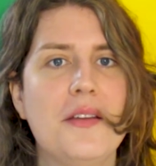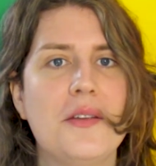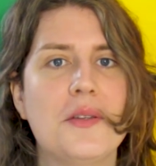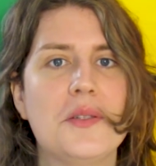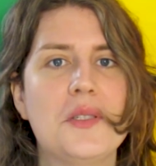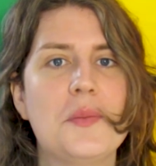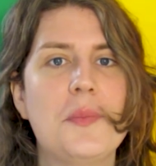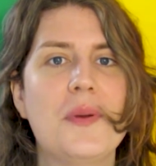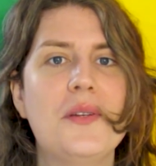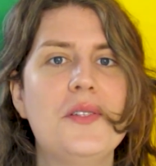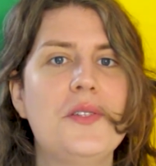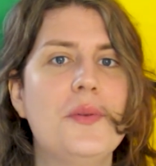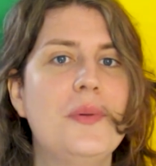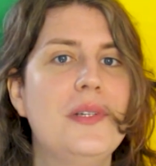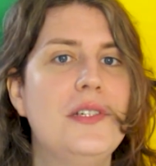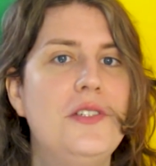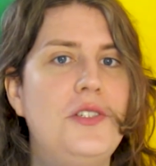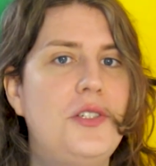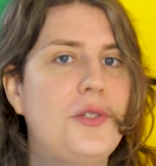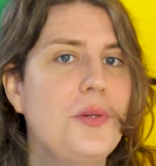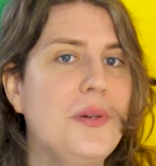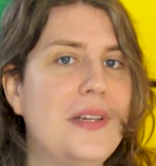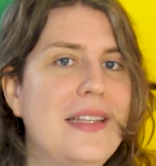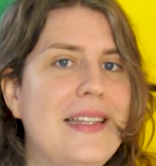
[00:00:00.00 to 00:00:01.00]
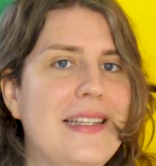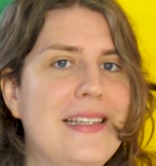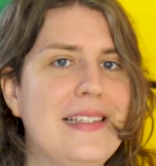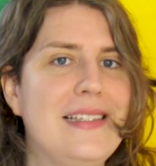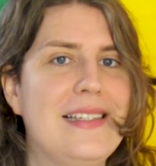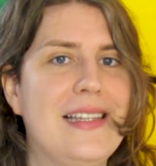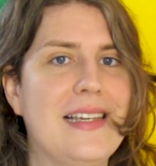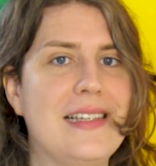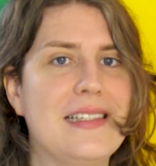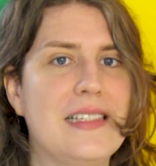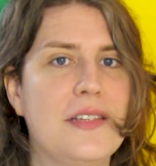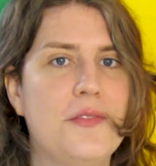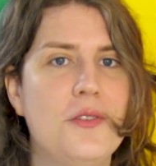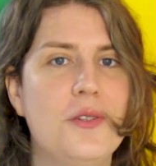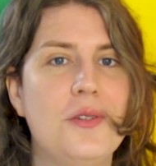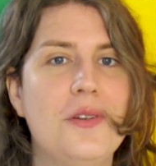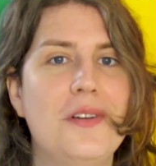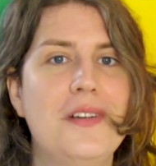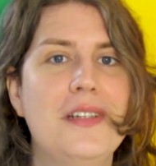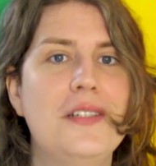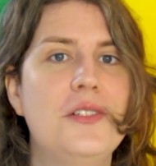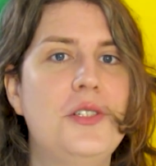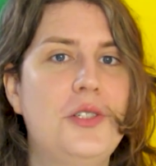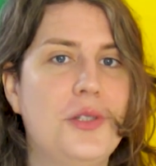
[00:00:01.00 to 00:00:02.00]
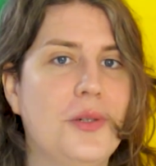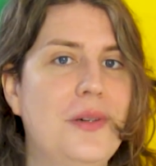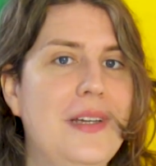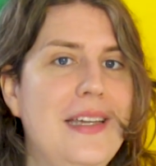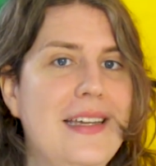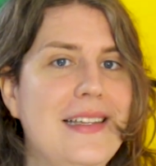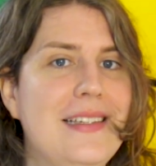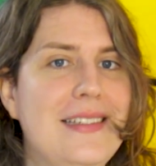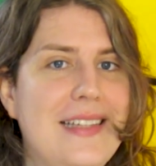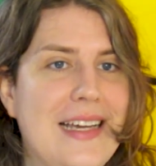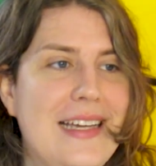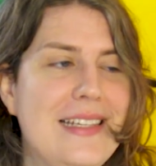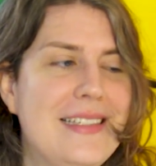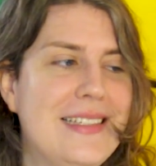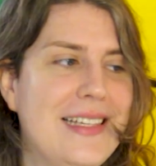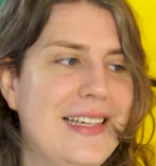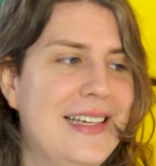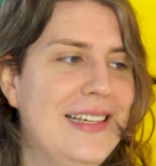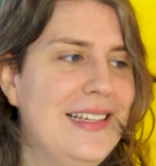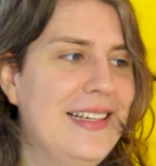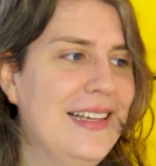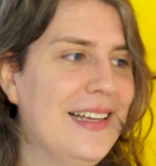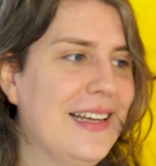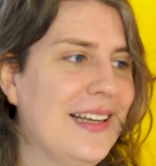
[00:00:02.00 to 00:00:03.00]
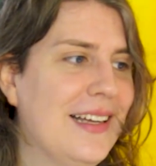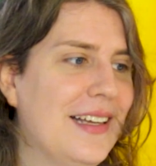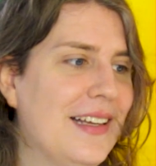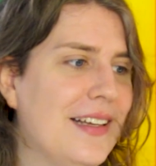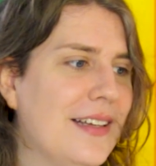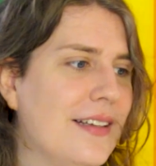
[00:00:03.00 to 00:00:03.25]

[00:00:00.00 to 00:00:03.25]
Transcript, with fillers: You're supposed to enjoy these things. If you're not enjoying dating,